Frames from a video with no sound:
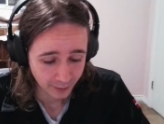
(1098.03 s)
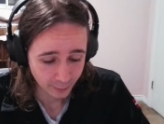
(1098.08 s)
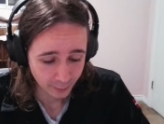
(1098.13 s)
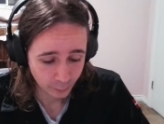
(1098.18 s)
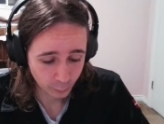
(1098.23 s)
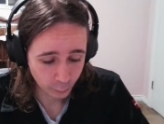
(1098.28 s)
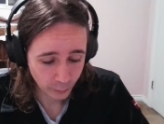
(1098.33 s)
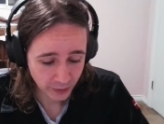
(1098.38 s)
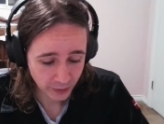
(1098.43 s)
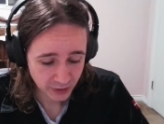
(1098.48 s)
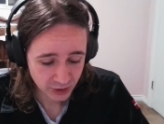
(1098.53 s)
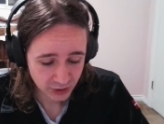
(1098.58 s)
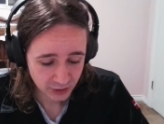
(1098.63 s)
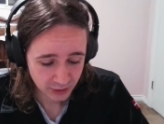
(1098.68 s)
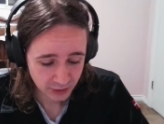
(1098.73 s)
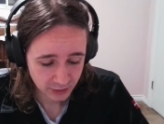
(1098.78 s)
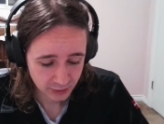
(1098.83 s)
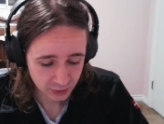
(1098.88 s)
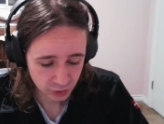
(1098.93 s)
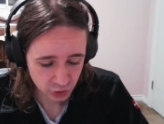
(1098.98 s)

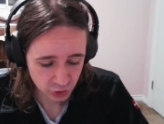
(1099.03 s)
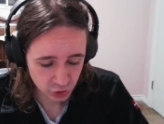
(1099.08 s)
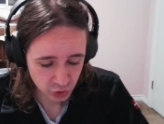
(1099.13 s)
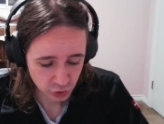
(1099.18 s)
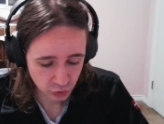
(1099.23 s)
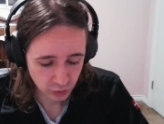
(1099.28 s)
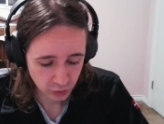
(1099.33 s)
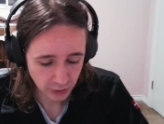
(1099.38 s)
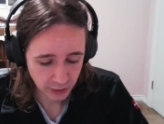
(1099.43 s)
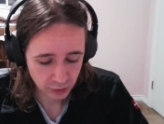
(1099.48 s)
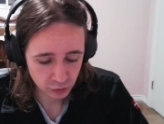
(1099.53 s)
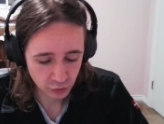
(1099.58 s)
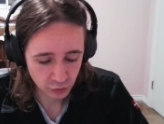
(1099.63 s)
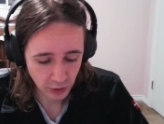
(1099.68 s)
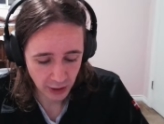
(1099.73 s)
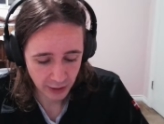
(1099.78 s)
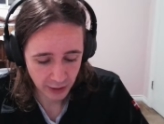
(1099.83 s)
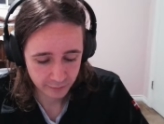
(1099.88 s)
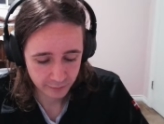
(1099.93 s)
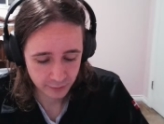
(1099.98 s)
When should a
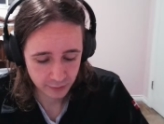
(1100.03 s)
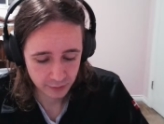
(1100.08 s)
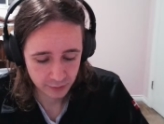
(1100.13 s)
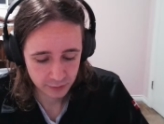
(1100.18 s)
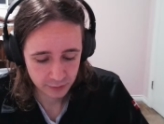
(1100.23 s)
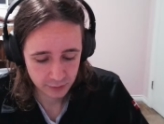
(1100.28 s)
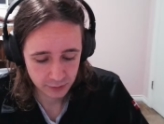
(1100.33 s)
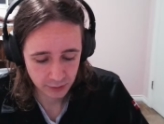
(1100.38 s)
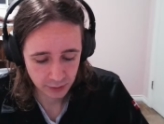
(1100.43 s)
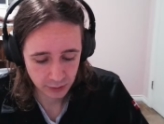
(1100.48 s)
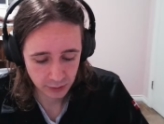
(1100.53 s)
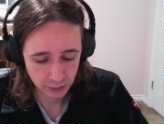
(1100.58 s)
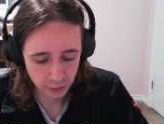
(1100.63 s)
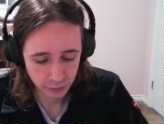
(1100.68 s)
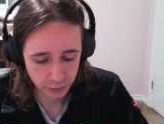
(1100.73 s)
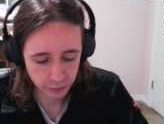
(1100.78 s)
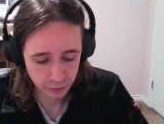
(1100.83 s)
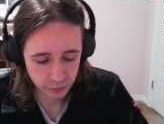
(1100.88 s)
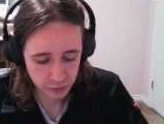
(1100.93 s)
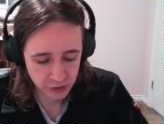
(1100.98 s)
driver
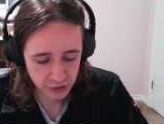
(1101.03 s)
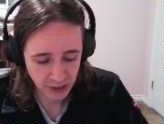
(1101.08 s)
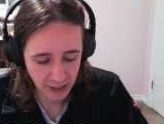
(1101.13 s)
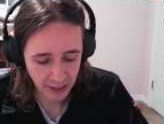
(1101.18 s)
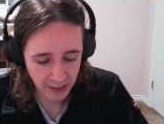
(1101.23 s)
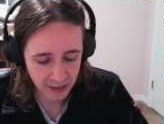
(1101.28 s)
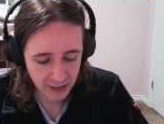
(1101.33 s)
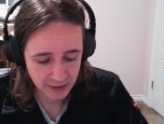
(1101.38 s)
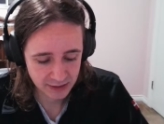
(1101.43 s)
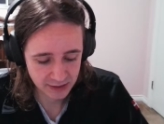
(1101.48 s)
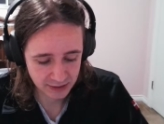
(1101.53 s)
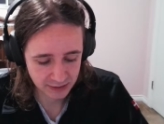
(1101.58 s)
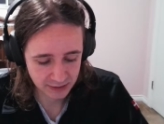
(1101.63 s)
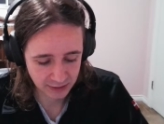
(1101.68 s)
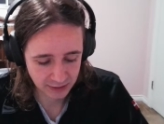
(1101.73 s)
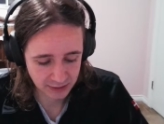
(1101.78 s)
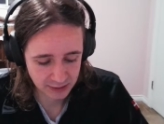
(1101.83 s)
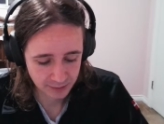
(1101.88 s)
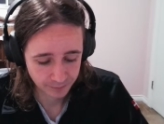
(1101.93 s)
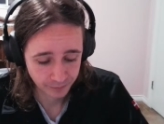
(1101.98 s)
use hand
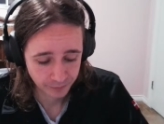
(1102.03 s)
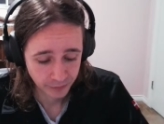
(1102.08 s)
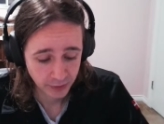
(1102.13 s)
signals?